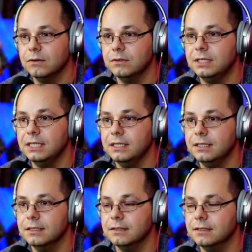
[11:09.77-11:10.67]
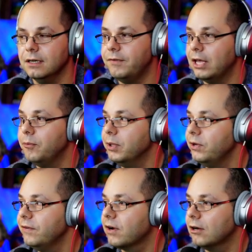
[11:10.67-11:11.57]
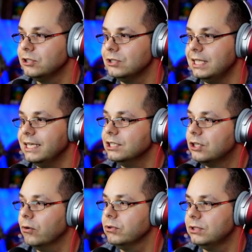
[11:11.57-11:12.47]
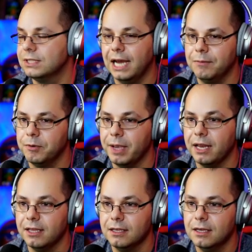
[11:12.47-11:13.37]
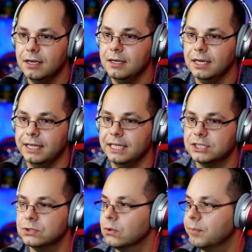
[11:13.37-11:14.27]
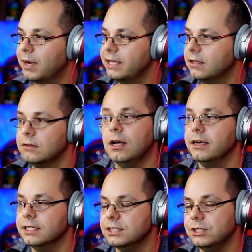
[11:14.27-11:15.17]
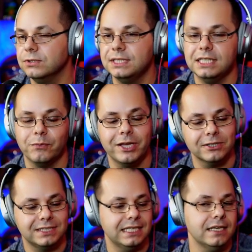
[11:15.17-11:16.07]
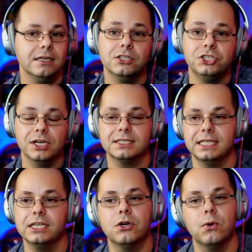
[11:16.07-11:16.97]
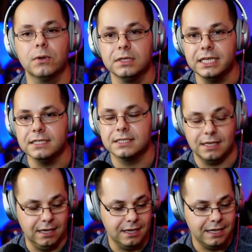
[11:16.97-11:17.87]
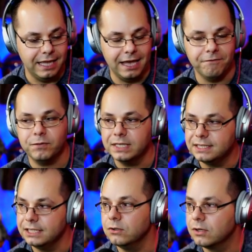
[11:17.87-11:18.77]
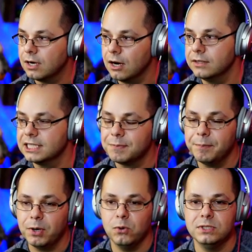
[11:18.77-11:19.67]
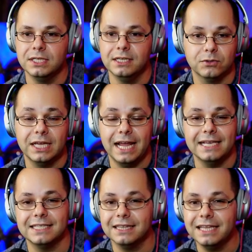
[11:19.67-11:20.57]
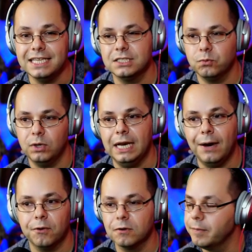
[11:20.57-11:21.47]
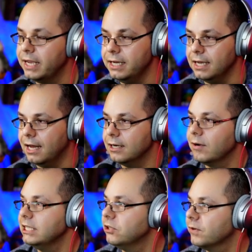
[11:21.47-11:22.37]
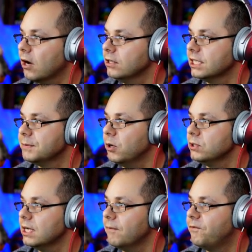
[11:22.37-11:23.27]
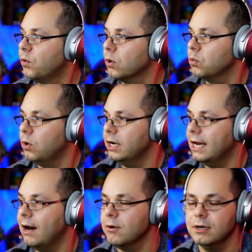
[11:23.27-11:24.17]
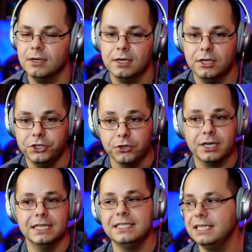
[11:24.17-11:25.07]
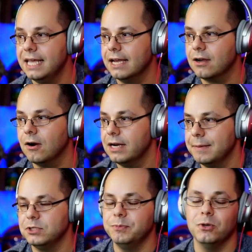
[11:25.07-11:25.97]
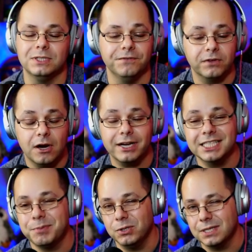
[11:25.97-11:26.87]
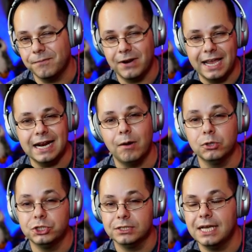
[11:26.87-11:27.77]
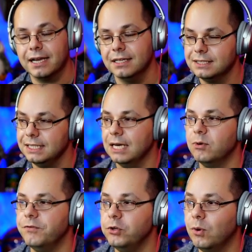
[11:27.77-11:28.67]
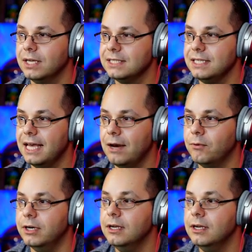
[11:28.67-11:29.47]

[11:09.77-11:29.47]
the availability of cards you're seeing is go to time remaining and then sort by the longest. You'll see that we are seeing just in core elites every single card that's been posted that has at least 1 hour remaining on it, right? So if a card gets posted up for 1 hour, you're going to see that card absolutely posted. If a card gets posted up for 8 hours, you're not going to see that one. If you want to see that one,